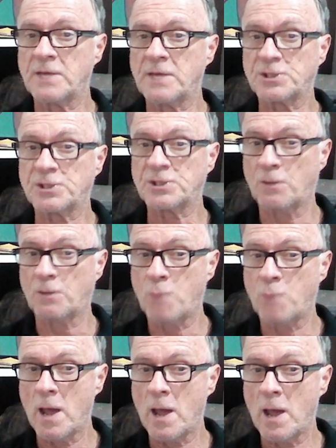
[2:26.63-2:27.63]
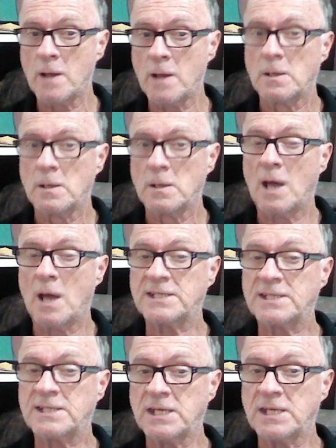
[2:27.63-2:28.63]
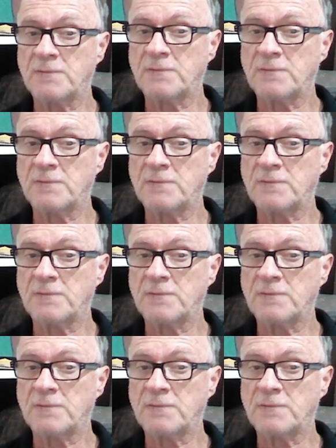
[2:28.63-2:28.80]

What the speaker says: Software, IT and